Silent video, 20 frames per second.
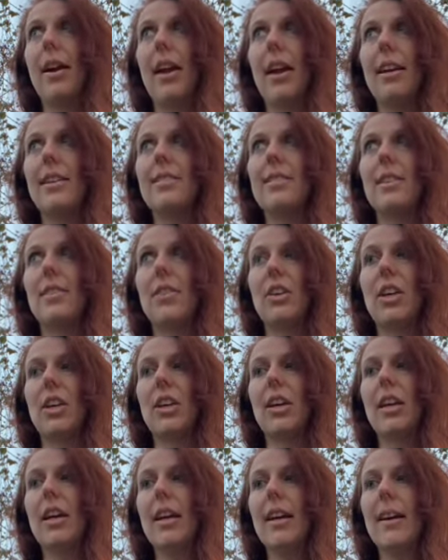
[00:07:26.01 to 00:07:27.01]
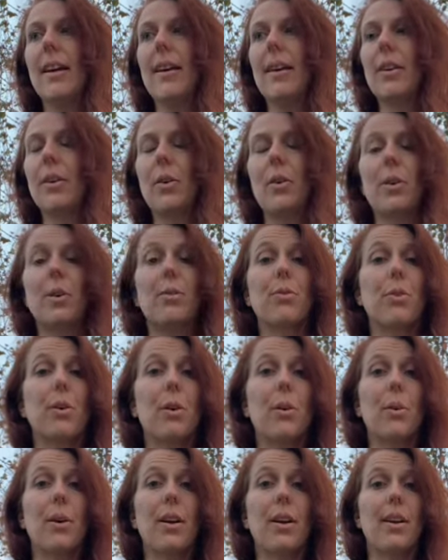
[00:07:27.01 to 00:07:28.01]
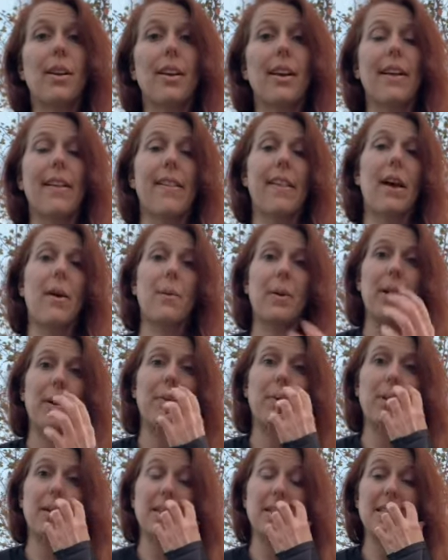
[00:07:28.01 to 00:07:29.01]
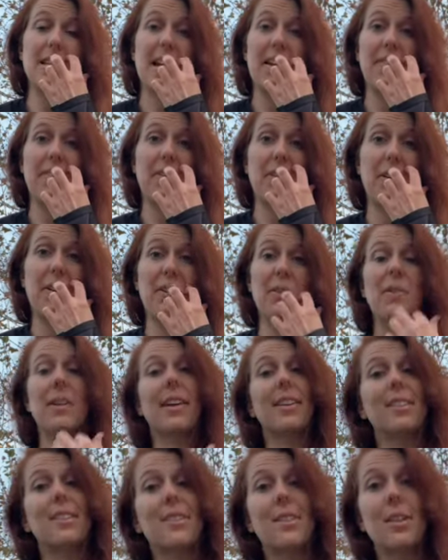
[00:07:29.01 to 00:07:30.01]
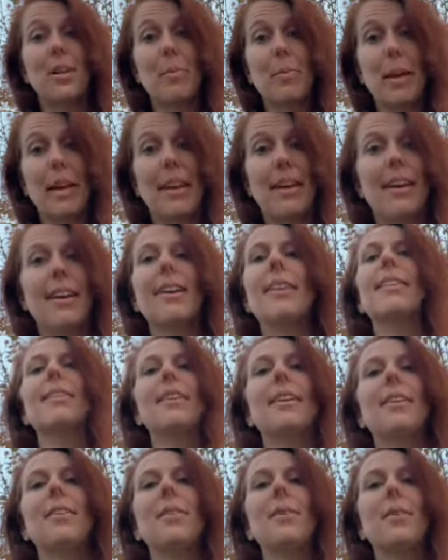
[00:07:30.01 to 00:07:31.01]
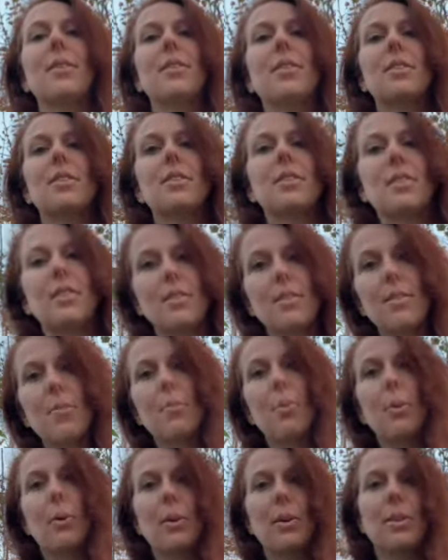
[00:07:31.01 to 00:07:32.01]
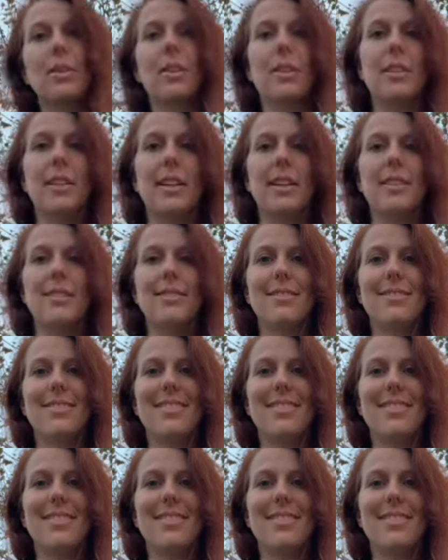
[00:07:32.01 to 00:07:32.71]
ACV going forward, and that way when it's time for you next year to make it, then you can just pour a little in.